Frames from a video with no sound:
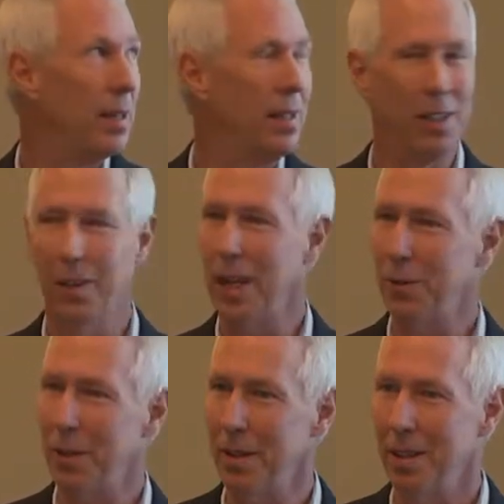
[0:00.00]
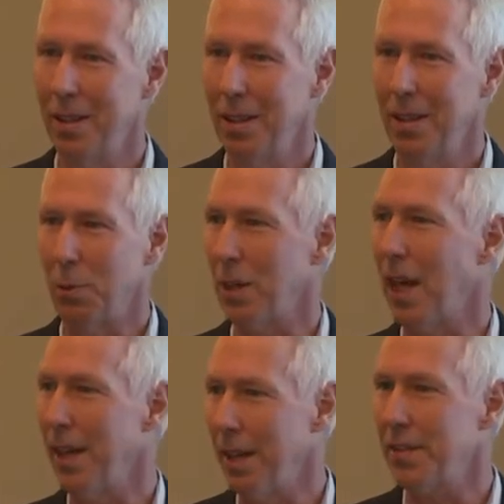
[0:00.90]
You don't have to
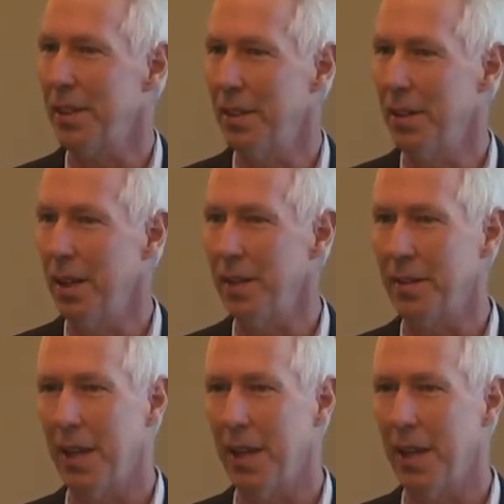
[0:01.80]
rely on us to do this.